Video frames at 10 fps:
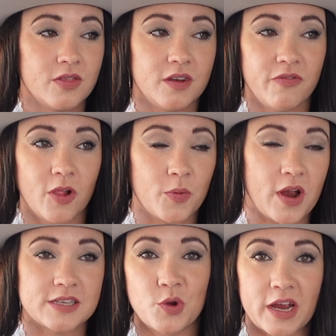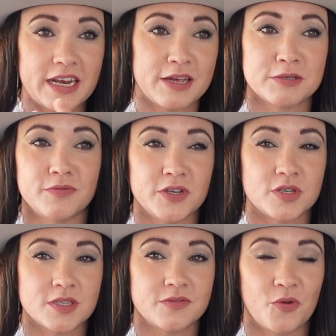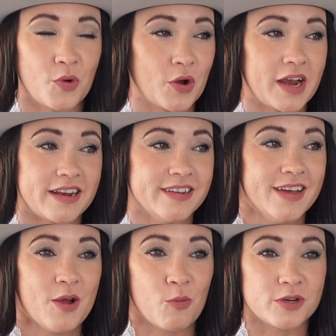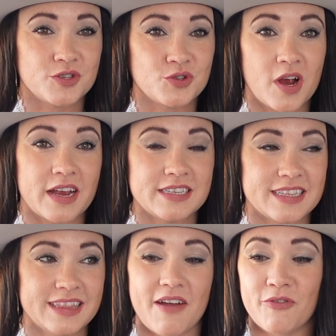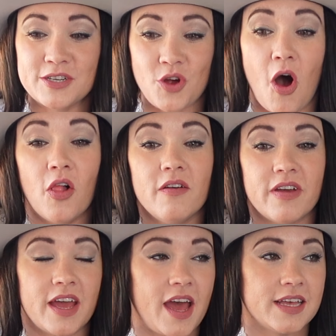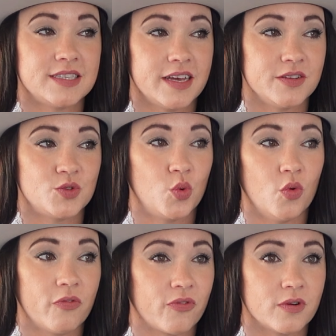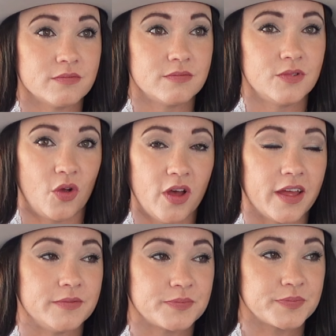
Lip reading: the developer has grandiose visions for, and we're just trying to leverage all of it as a tool for good.